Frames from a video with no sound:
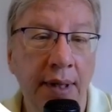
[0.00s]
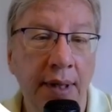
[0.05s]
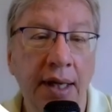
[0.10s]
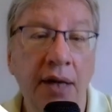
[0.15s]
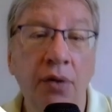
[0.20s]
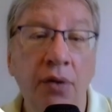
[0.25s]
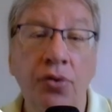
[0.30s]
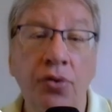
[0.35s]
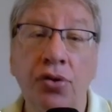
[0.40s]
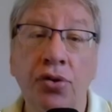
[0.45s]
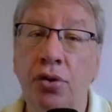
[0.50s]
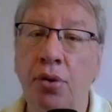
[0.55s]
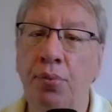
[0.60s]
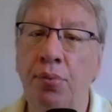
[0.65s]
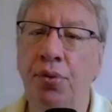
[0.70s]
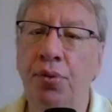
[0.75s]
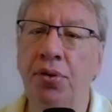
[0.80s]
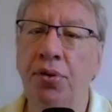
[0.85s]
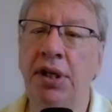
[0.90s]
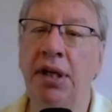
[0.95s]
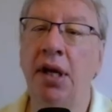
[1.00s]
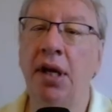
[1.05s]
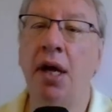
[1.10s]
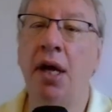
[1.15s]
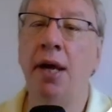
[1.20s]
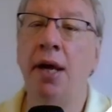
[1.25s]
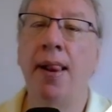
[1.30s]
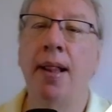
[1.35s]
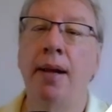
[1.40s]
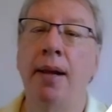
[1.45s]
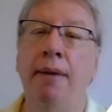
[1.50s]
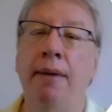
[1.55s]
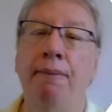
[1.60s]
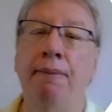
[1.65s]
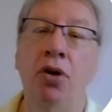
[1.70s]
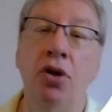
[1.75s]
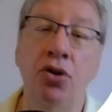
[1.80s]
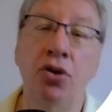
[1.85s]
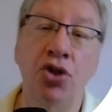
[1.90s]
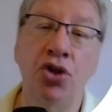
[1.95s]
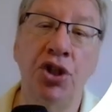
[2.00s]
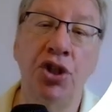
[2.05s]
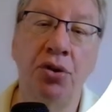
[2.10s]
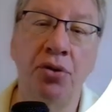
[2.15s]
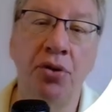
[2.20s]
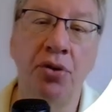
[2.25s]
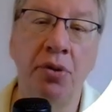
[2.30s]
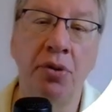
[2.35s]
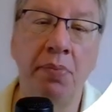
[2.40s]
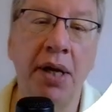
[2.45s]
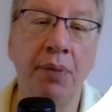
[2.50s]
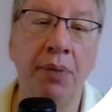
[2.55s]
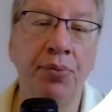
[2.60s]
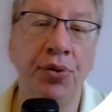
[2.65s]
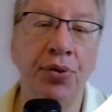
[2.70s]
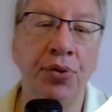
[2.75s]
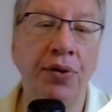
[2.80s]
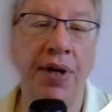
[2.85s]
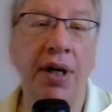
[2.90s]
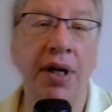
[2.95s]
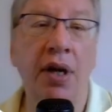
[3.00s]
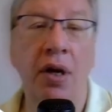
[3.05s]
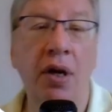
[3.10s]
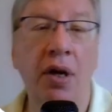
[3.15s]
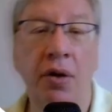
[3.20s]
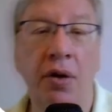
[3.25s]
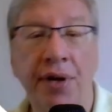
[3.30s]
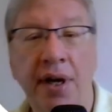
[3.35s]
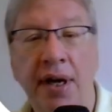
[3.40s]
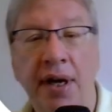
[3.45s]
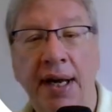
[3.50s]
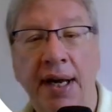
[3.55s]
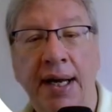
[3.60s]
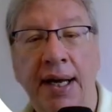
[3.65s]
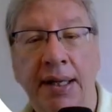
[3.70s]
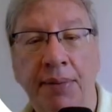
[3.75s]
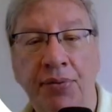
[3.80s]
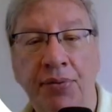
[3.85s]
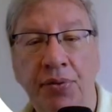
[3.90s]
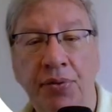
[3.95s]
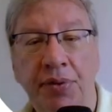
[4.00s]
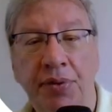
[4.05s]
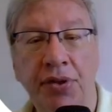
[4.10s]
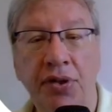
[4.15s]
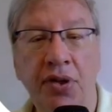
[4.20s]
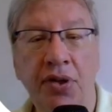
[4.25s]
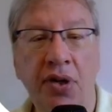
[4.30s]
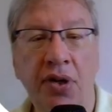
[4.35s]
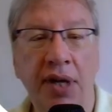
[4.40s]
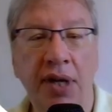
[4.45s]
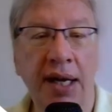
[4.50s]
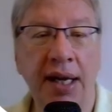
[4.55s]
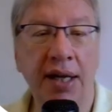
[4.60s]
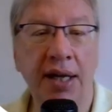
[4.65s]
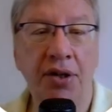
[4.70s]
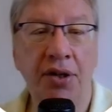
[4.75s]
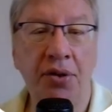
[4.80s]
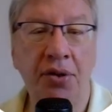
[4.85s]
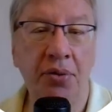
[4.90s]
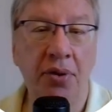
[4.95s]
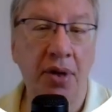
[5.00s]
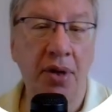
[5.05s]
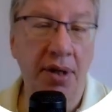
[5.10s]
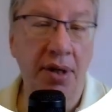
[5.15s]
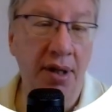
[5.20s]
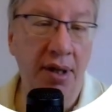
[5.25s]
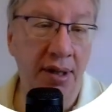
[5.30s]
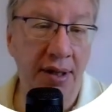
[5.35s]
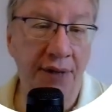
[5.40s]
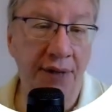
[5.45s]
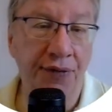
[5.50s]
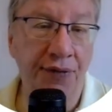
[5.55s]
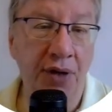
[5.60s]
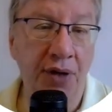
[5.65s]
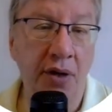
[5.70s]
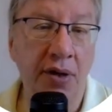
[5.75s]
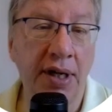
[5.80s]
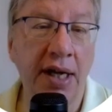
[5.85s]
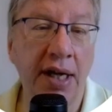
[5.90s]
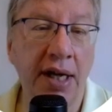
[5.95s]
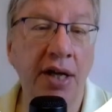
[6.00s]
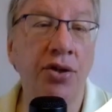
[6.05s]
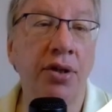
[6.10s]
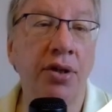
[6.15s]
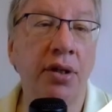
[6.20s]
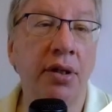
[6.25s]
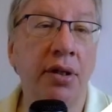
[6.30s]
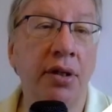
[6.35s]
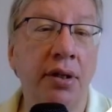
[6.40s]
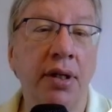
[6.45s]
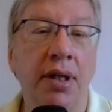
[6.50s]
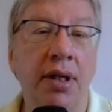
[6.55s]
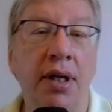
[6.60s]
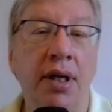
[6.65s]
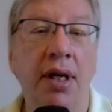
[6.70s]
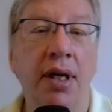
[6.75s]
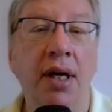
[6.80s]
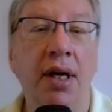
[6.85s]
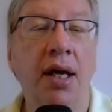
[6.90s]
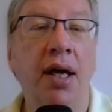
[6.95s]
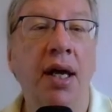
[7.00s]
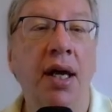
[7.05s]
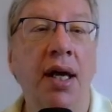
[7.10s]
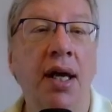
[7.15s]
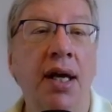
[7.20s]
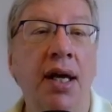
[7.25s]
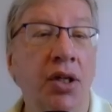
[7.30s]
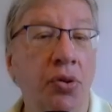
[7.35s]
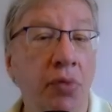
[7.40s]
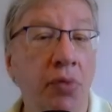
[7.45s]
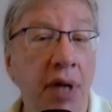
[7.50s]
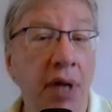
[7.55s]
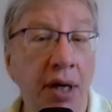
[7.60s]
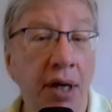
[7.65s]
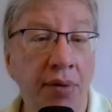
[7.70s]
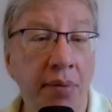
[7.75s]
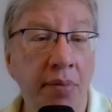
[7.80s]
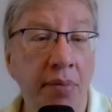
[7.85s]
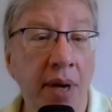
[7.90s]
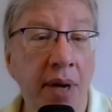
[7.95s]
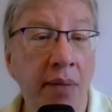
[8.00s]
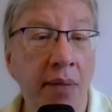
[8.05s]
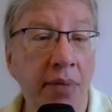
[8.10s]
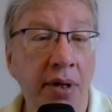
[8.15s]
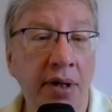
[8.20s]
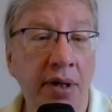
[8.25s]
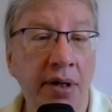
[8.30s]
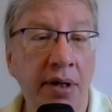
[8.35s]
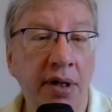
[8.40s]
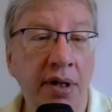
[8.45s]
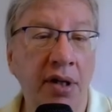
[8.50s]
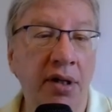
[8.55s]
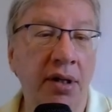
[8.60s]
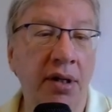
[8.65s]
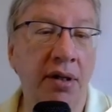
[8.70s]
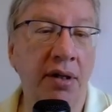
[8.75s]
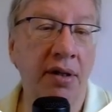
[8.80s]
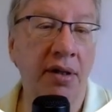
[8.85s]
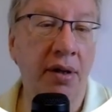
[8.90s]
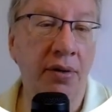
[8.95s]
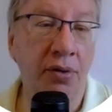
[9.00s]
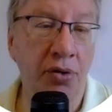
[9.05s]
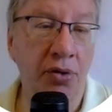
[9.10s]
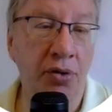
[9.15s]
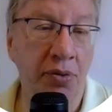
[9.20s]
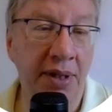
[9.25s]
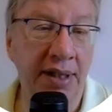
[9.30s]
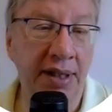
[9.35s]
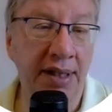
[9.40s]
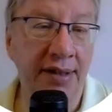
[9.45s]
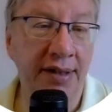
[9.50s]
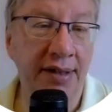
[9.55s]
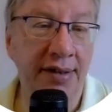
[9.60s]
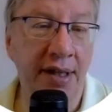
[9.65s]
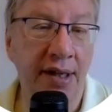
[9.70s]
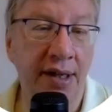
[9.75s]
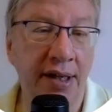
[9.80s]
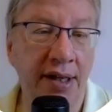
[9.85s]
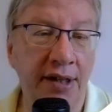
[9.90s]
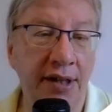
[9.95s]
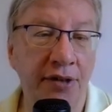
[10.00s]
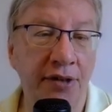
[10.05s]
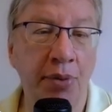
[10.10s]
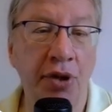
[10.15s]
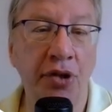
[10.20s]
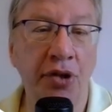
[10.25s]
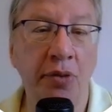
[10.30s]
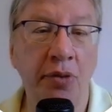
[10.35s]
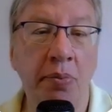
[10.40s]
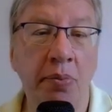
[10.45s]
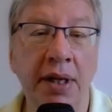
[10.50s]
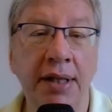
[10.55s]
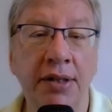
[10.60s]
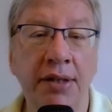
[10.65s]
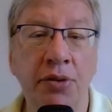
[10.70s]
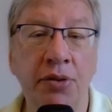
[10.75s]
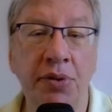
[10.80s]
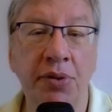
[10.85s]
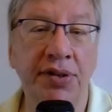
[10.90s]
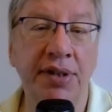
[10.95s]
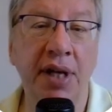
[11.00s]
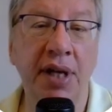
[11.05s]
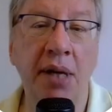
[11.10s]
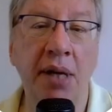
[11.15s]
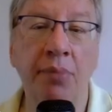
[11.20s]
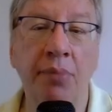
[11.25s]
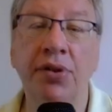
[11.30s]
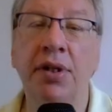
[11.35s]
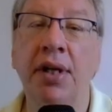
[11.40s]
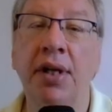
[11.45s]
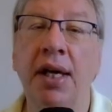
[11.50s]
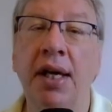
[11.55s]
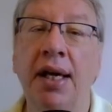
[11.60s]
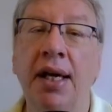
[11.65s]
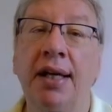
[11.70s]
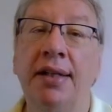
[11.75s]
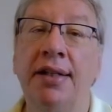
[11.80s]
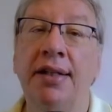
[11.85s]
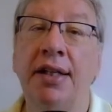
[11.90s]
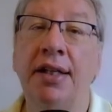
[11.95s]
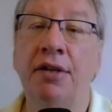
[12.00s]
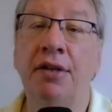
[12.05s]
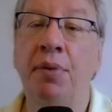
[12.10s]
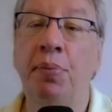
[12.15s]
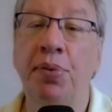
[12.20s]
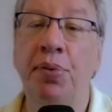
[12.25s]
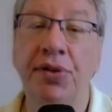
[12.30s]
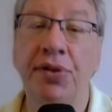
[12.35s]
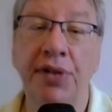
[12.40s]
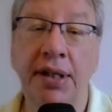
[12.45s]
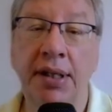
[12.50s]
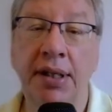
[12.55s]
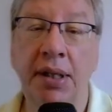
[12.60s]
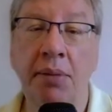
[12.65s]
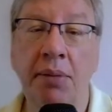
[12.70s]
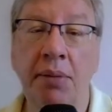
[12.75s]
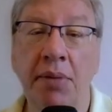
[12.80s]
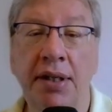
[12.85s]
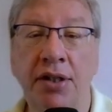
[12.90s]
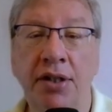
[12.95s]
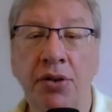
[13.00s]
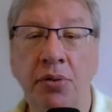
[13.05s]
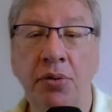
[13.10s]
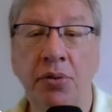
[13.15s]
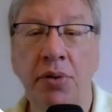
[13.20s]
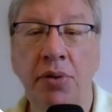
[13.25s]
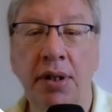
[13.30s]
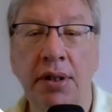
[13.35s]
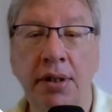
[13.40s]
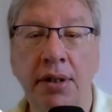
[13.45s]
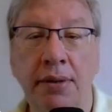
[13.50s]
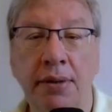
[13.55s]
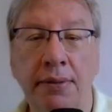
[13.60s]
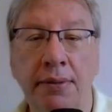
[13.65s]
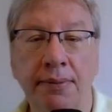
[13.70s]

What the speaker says: He also computed longitudes by observing a lunar eclipse with a colleague at two different locations. He's well remembered in Uzbekistan, his birthplace, with stamps that represent him and his work.